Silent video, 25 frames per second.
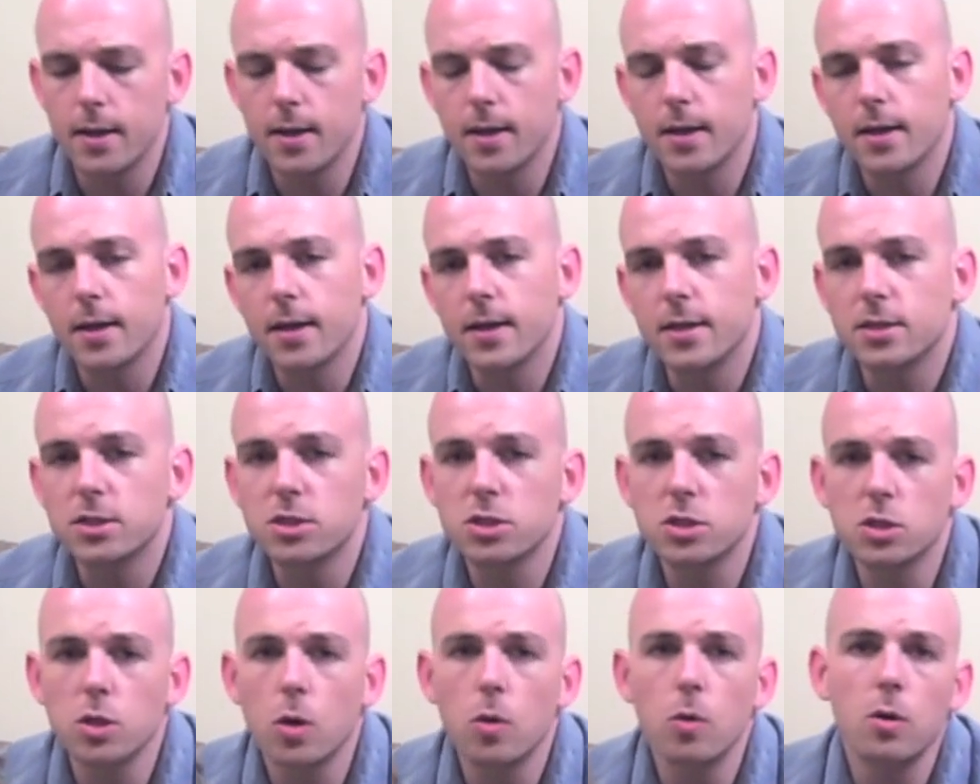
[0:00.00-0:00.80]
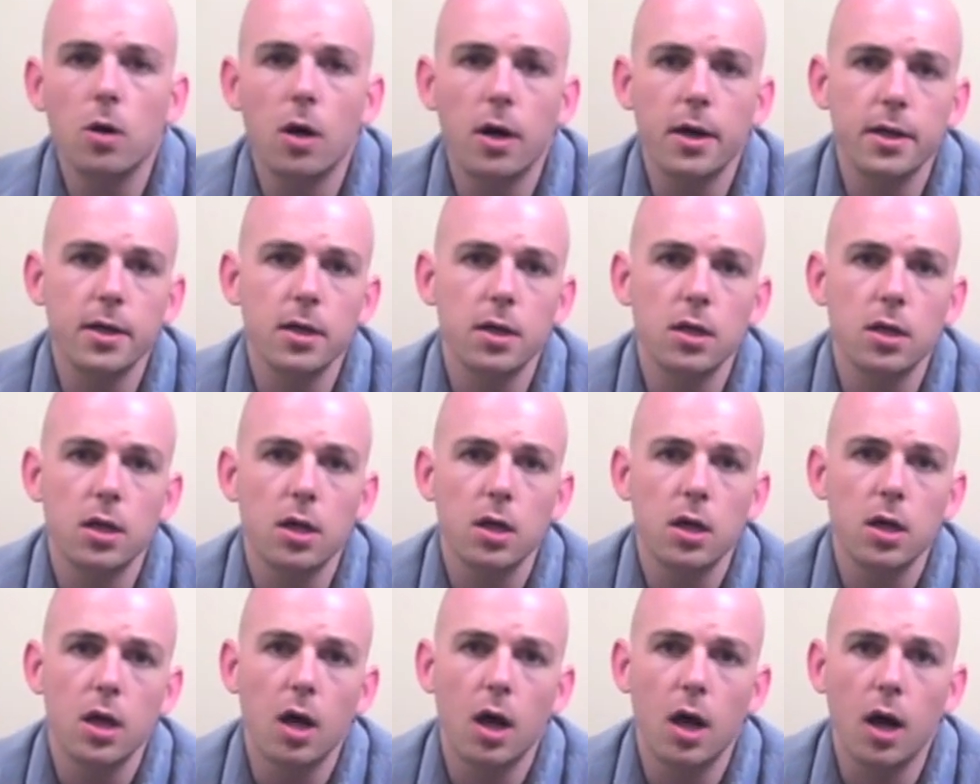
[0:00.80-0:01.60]
It's so light
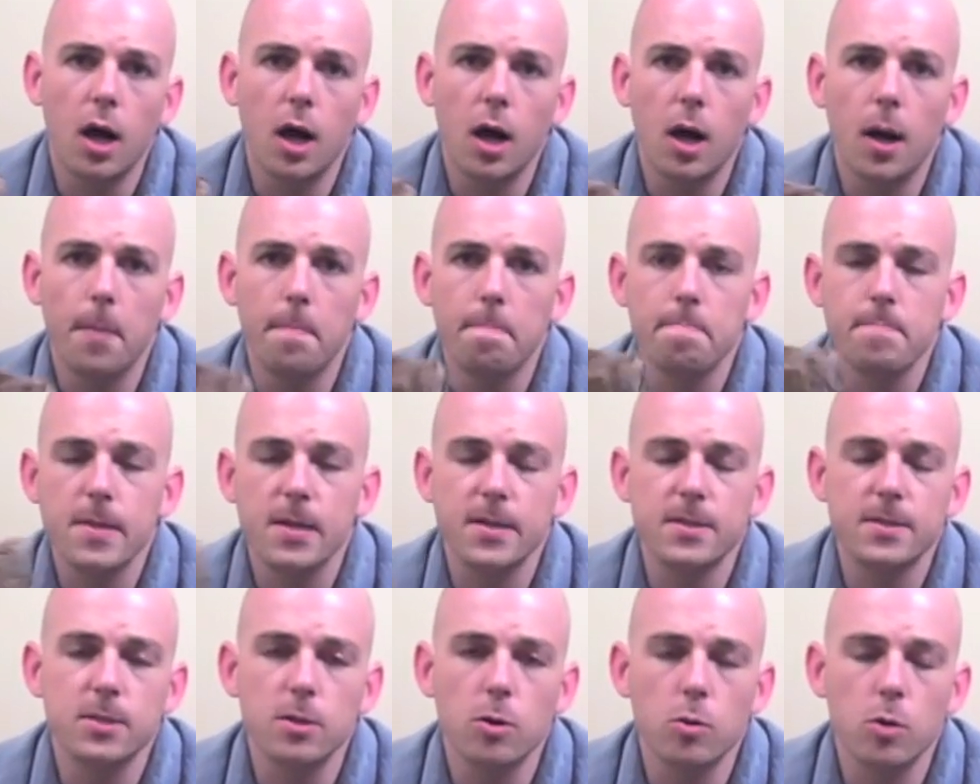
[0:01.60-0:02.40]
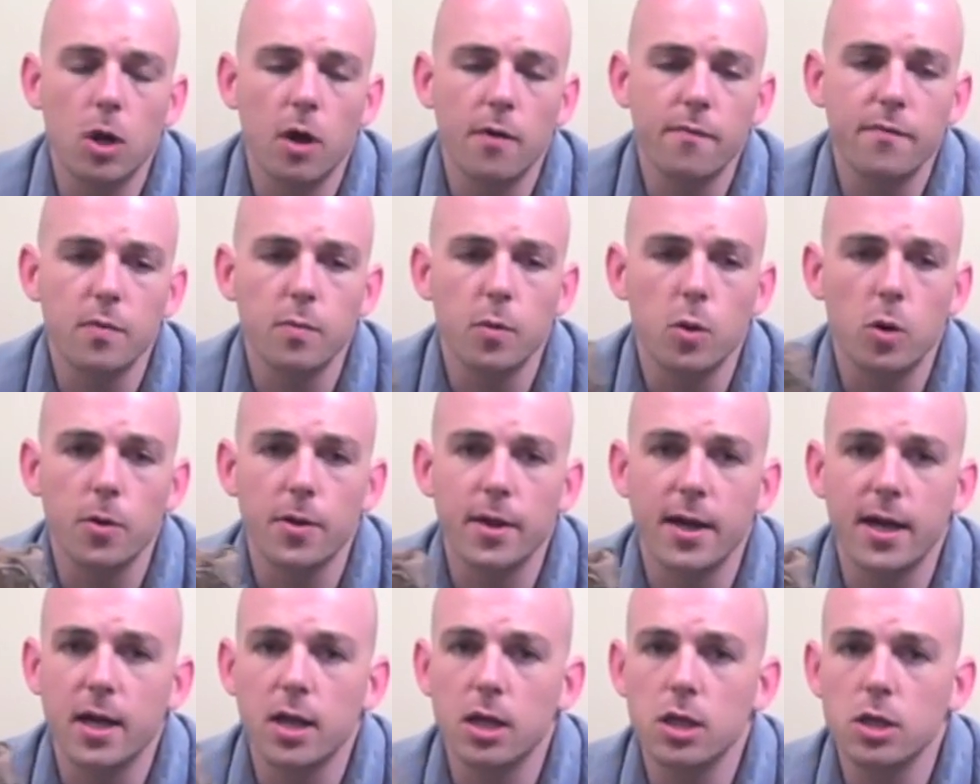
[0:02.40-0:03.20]
and so comfortable
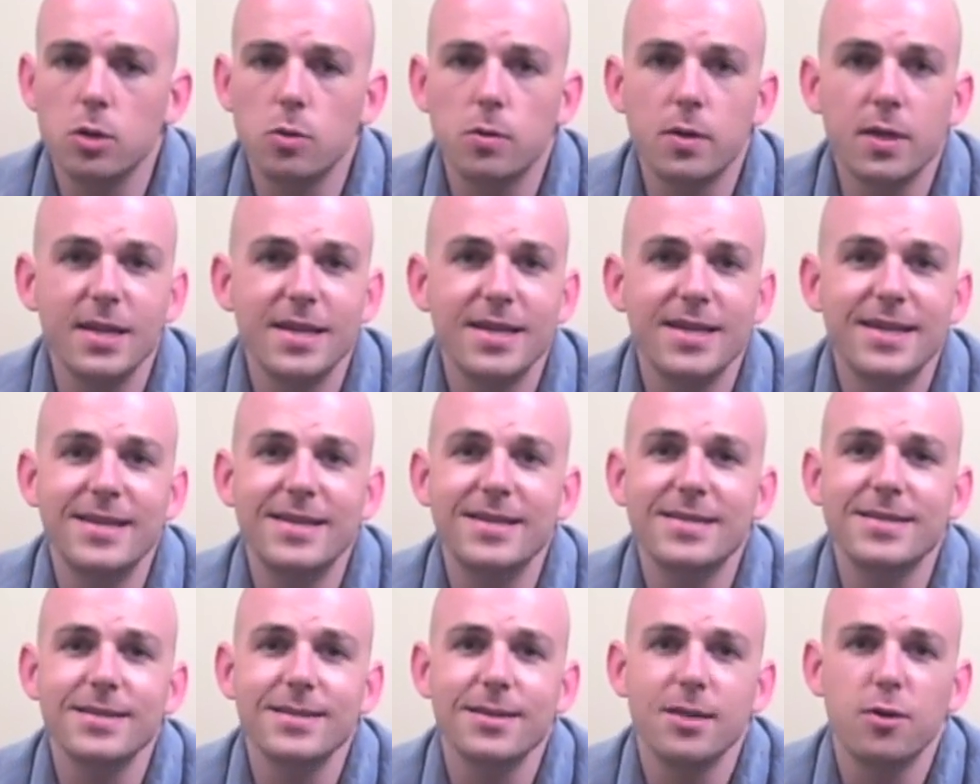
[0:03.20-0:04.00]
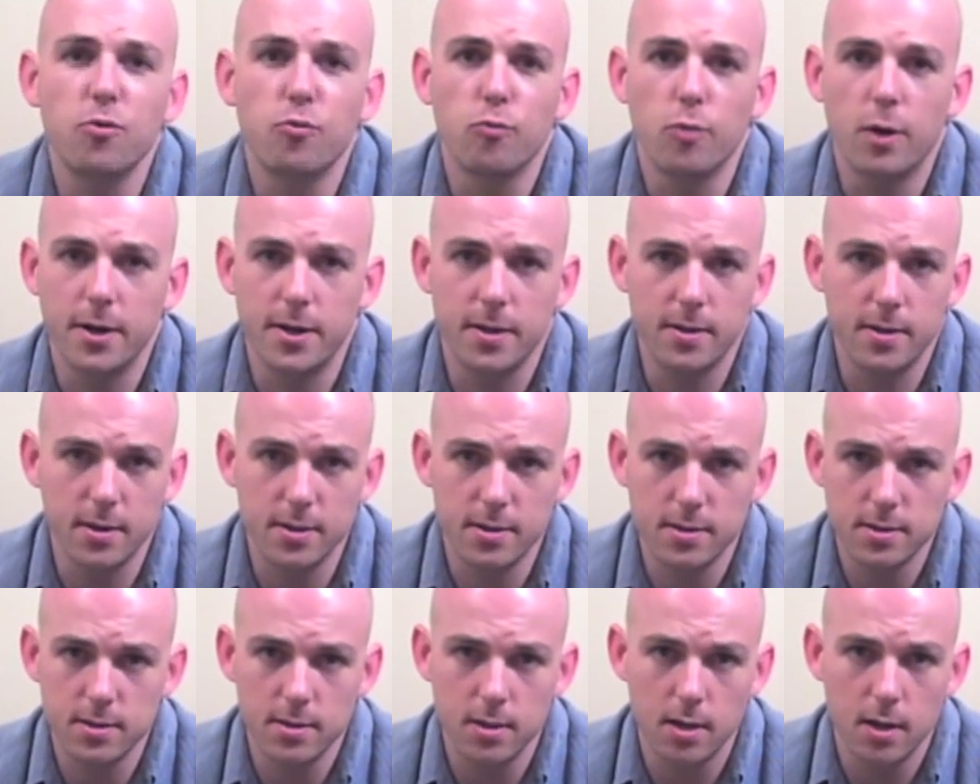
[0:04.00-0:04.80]
that you can easily run in
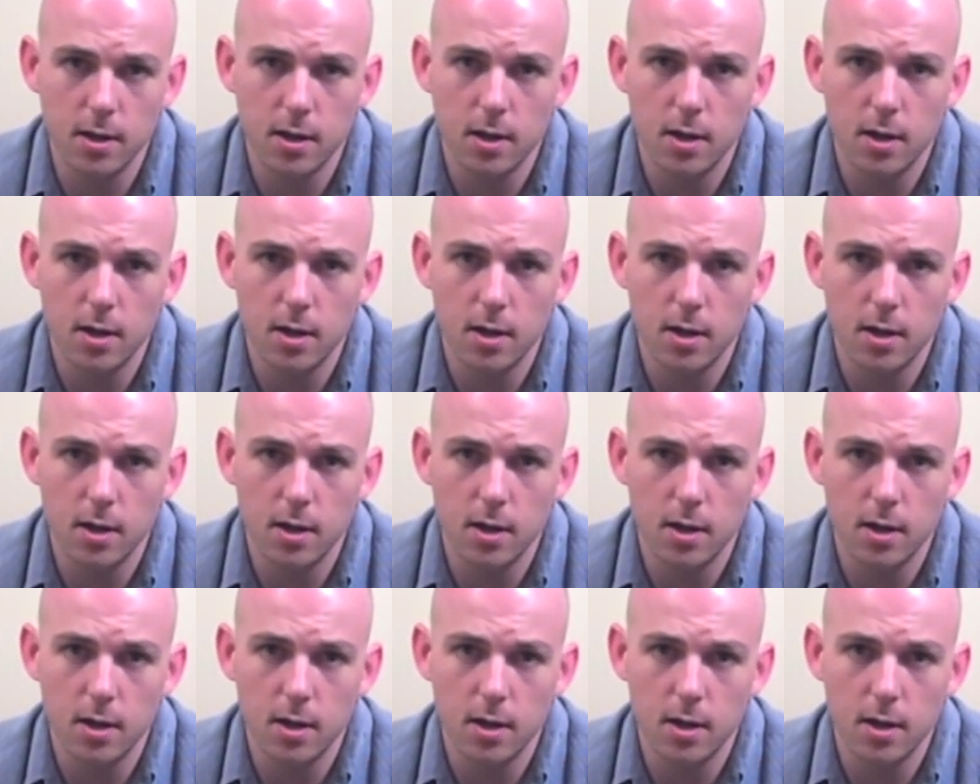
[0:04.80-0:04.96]
this.